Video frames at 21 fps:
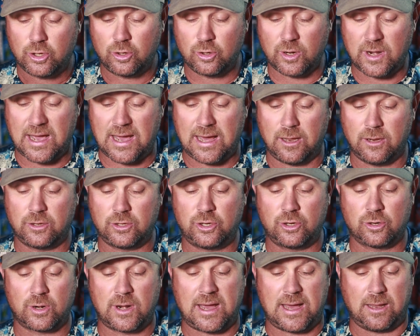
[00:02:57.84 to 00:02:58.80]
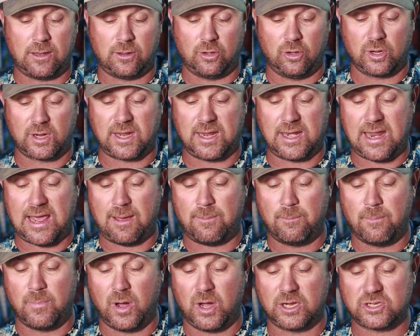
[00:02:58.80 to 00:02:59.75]
You're not looking at
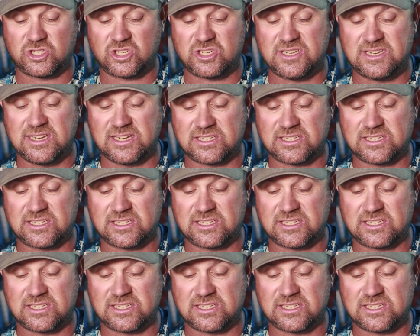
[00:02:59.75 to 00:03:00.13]
much